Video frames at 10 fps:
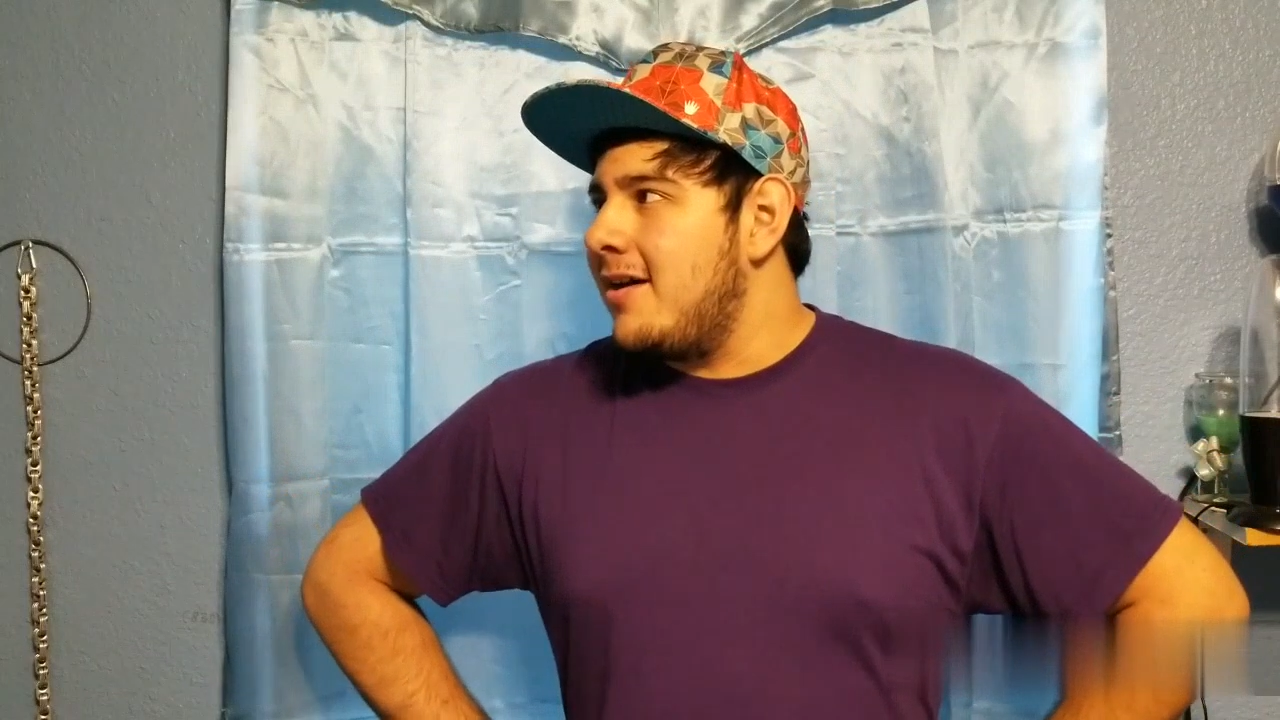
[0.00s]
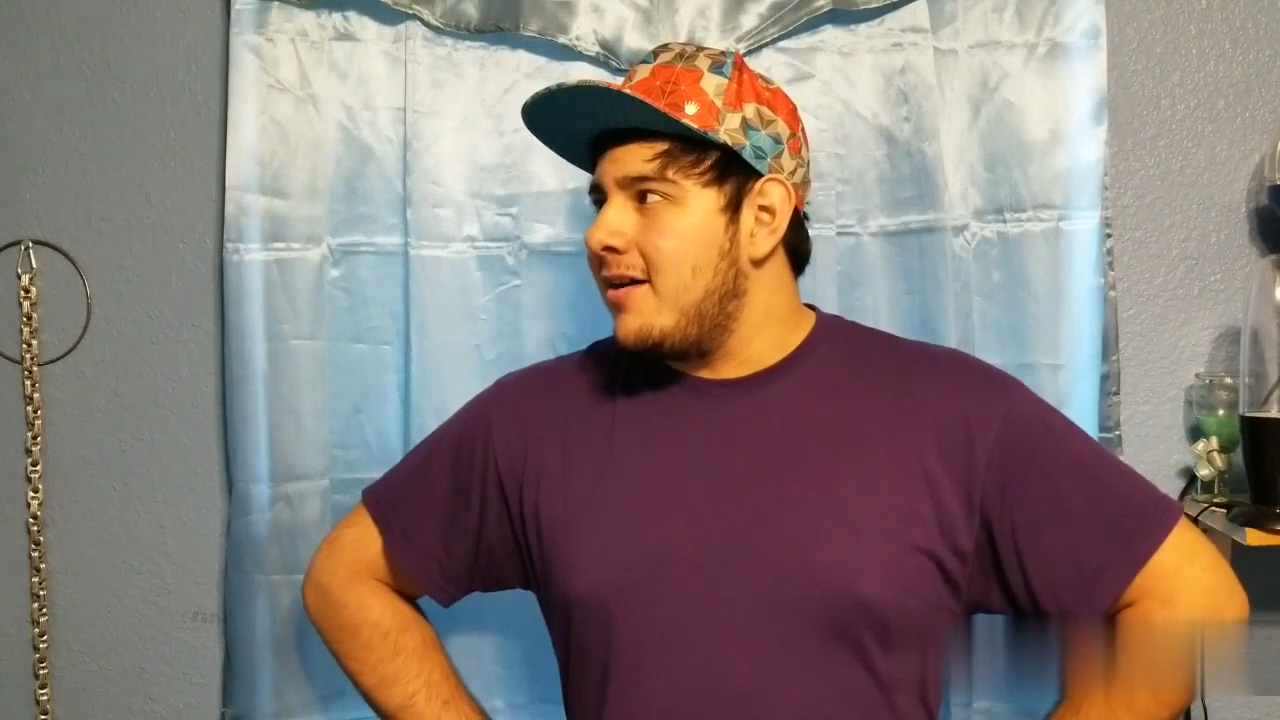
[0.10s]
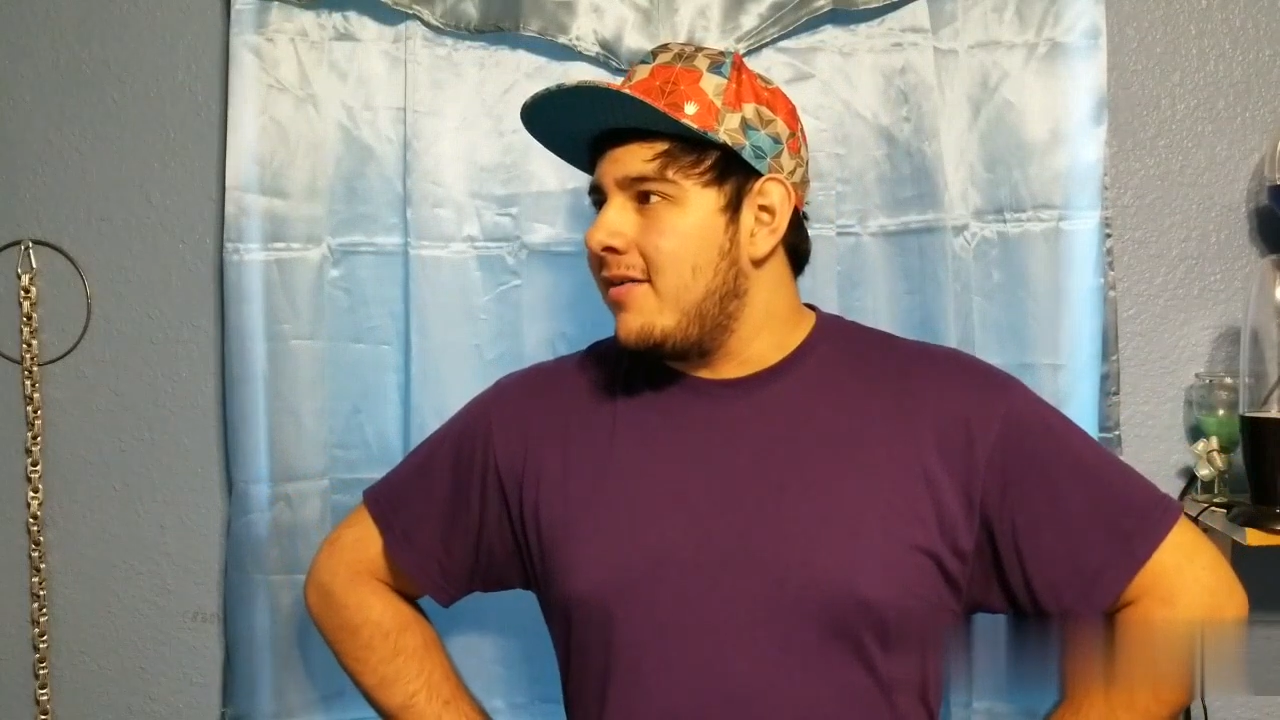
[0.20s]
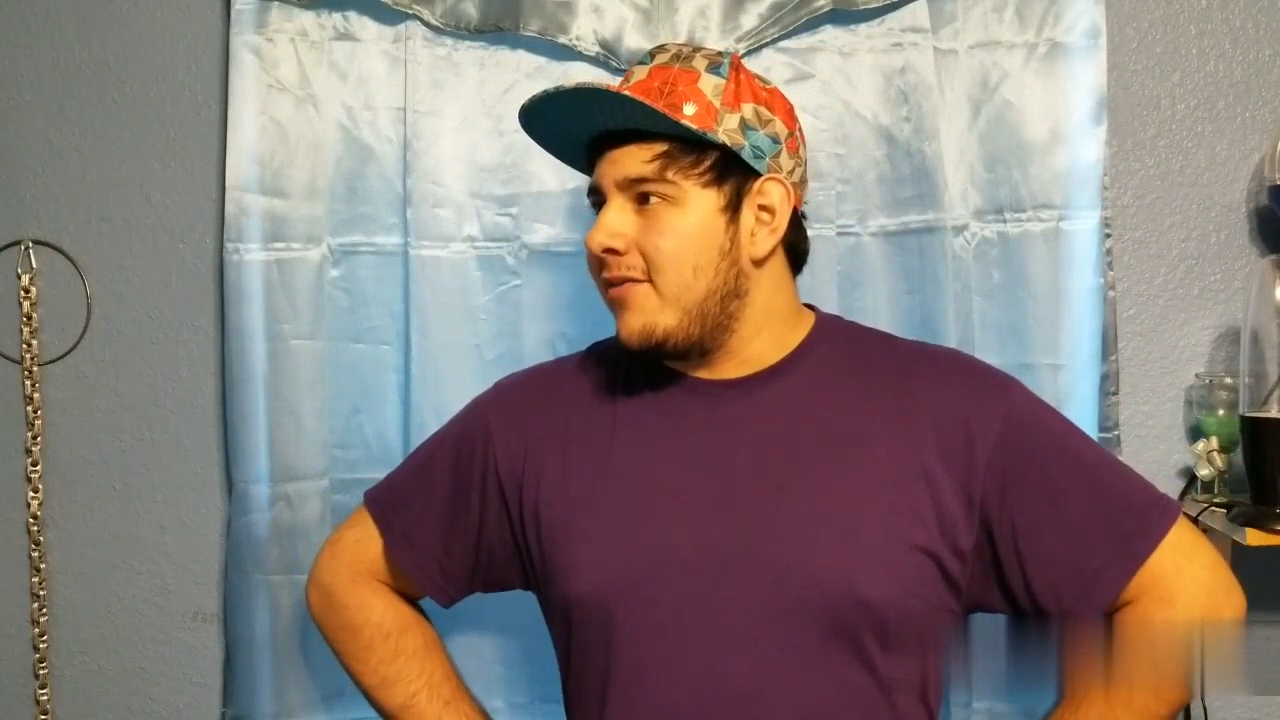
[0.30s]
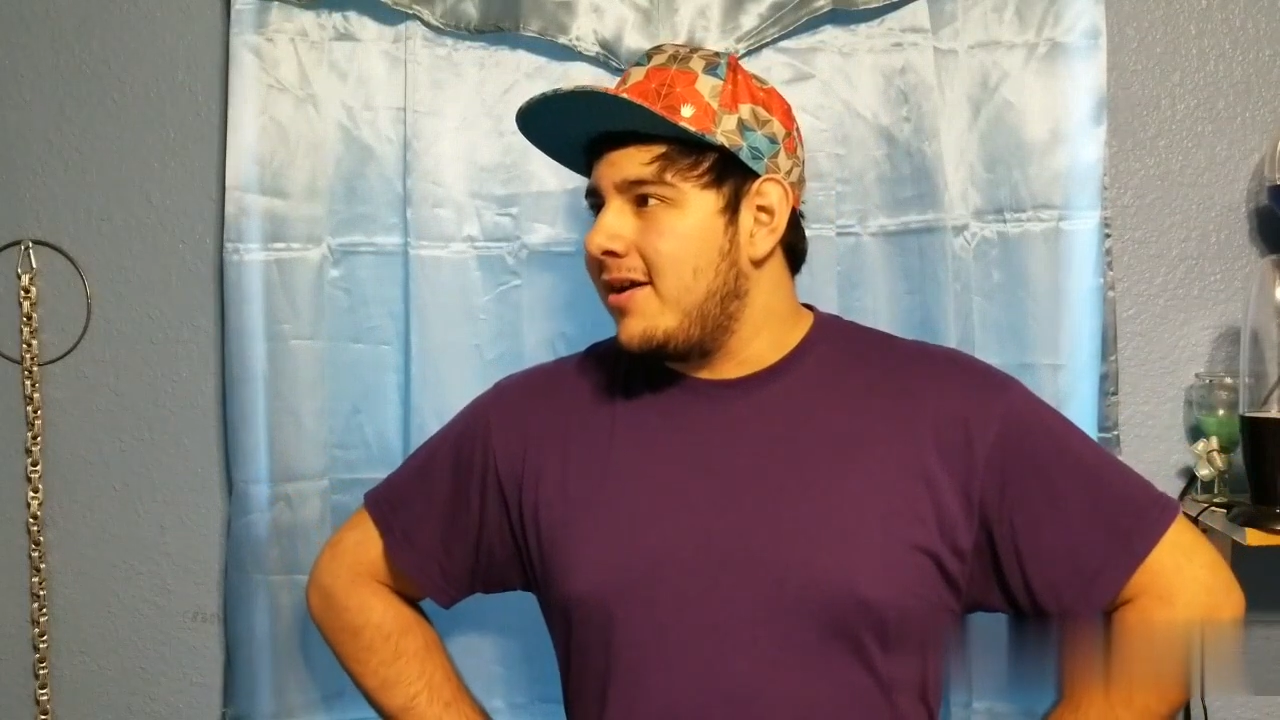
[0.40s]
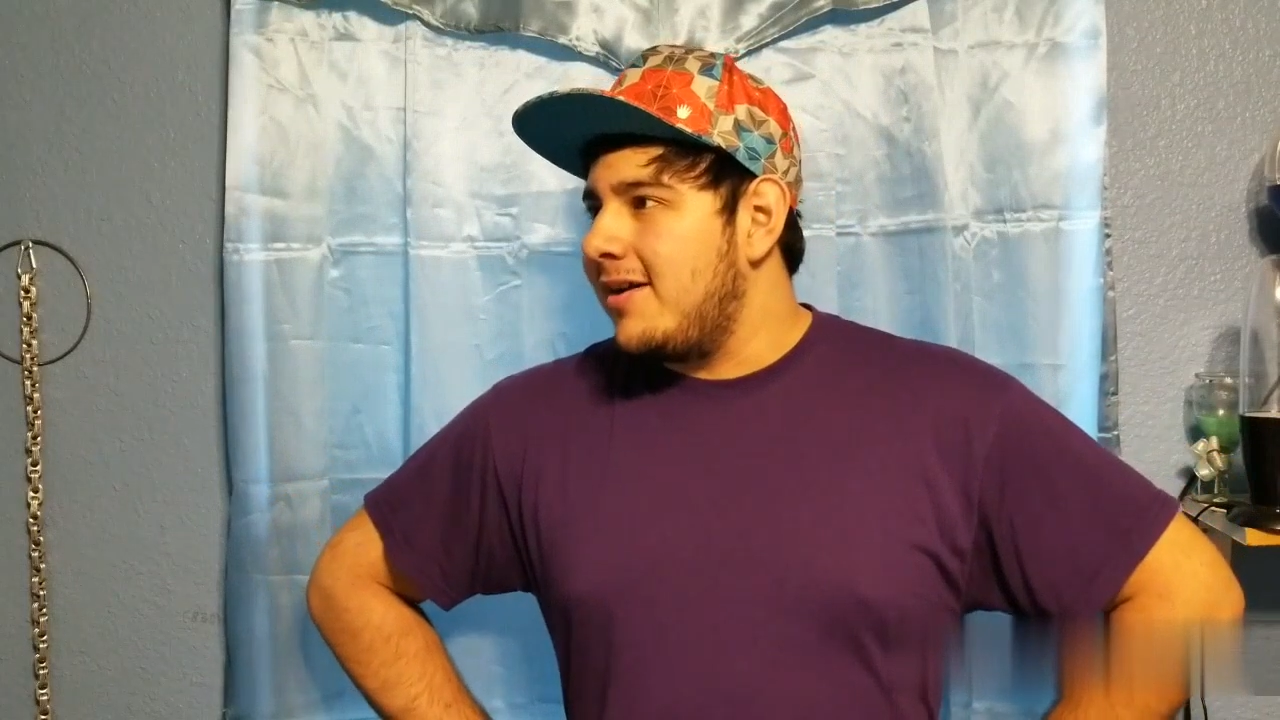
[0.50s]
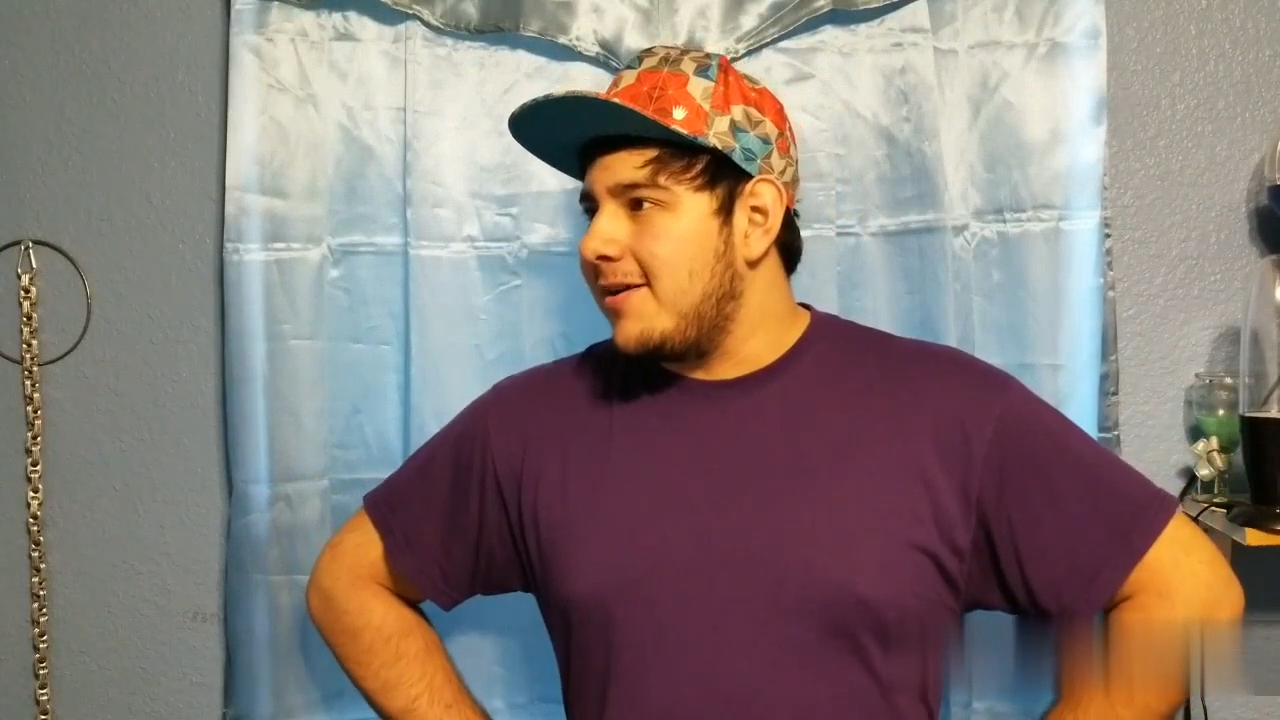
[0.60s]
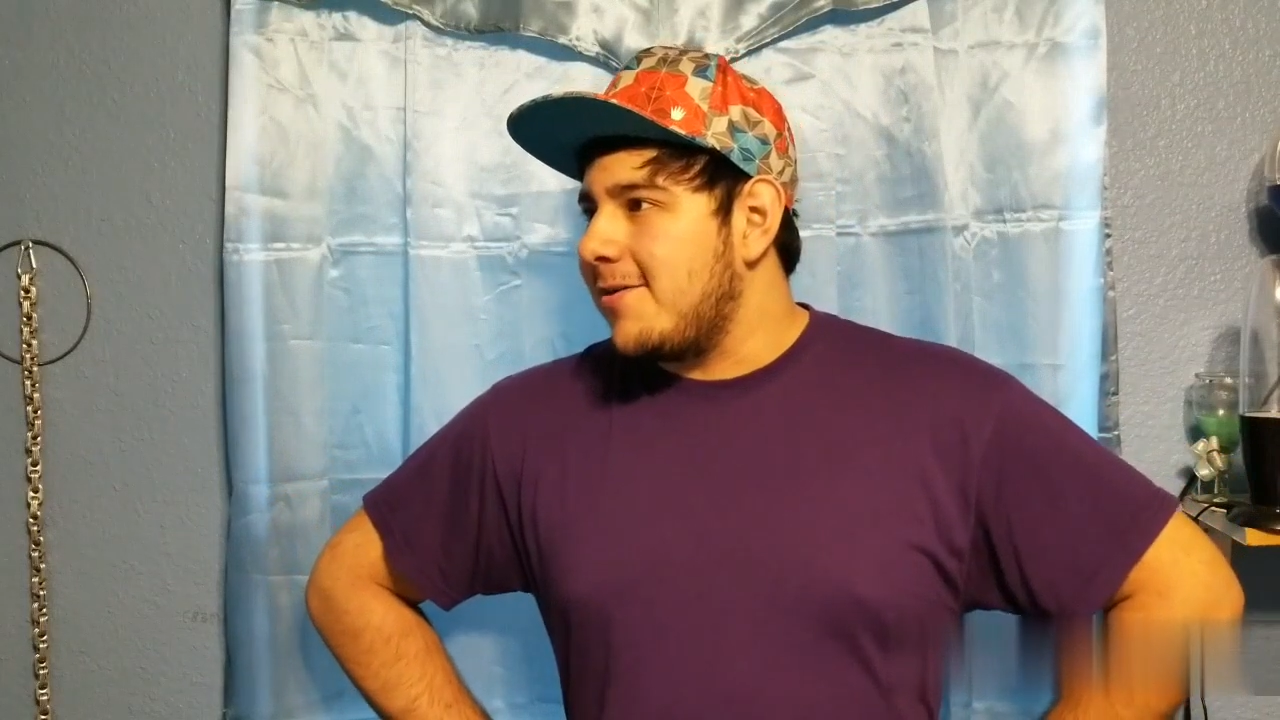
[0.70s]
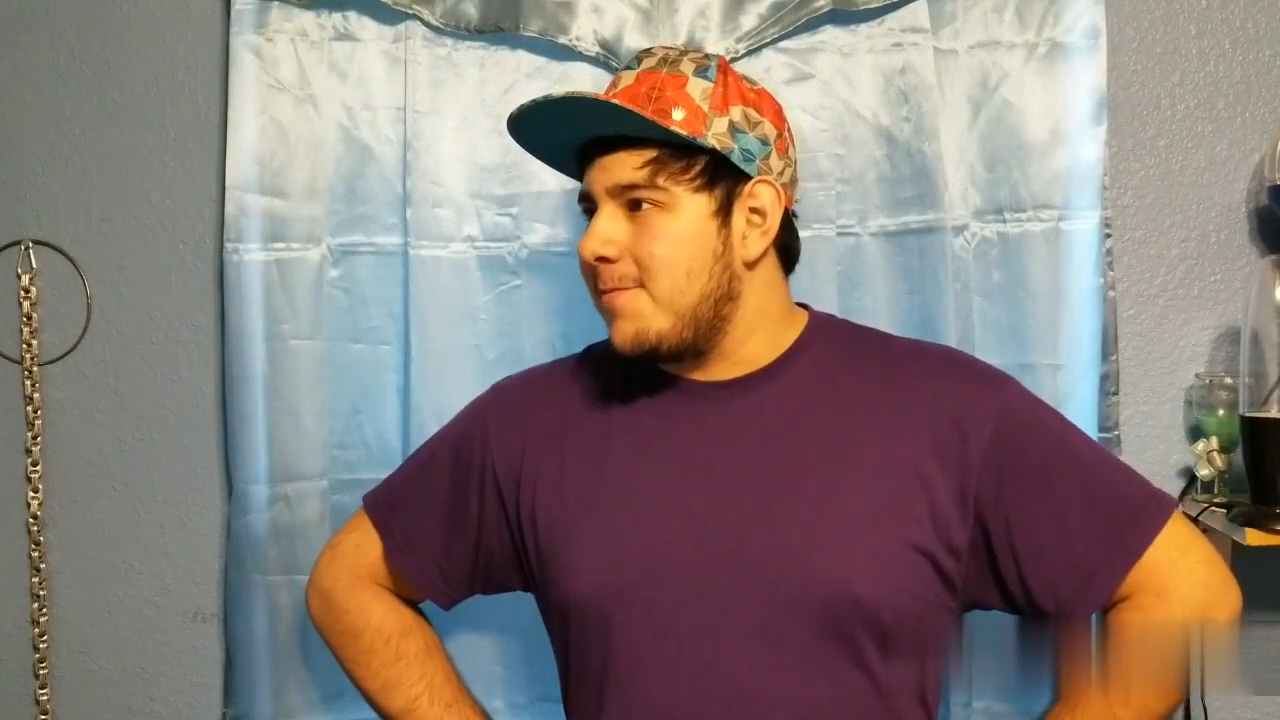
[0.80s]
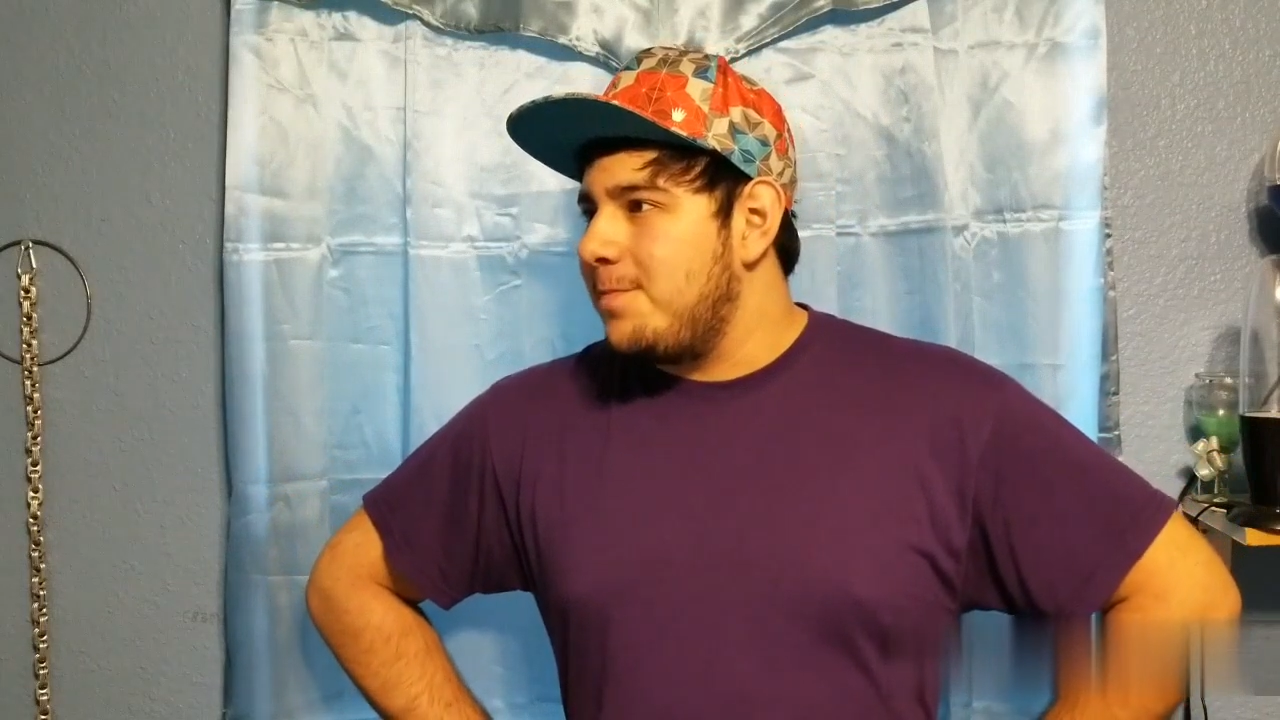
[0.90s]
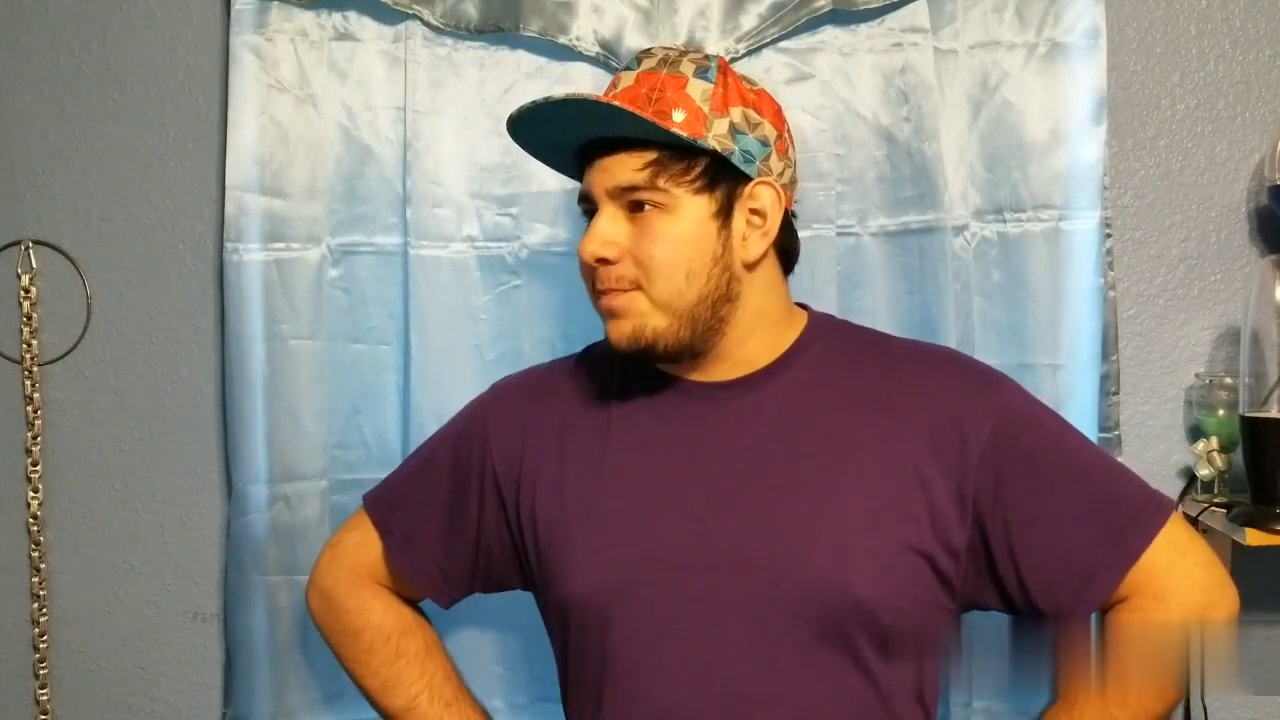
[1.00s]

of